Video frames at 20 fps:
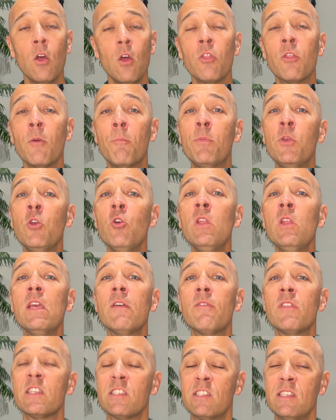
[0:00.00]
The beauty
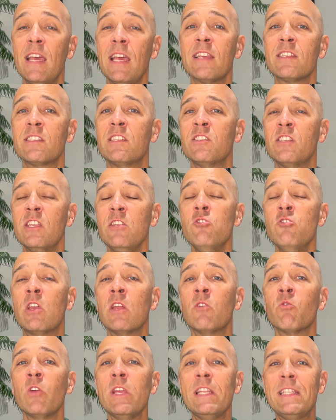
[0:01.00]
of this test is that you
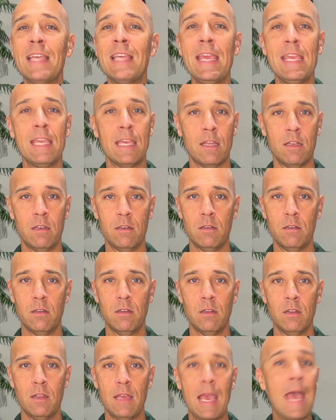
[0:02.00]
can retake it
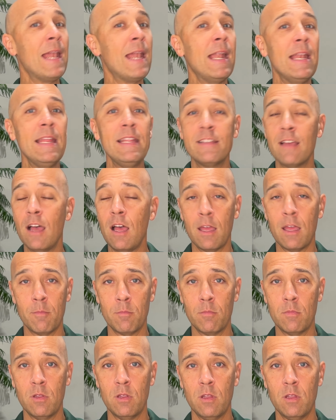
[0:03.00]
at any time.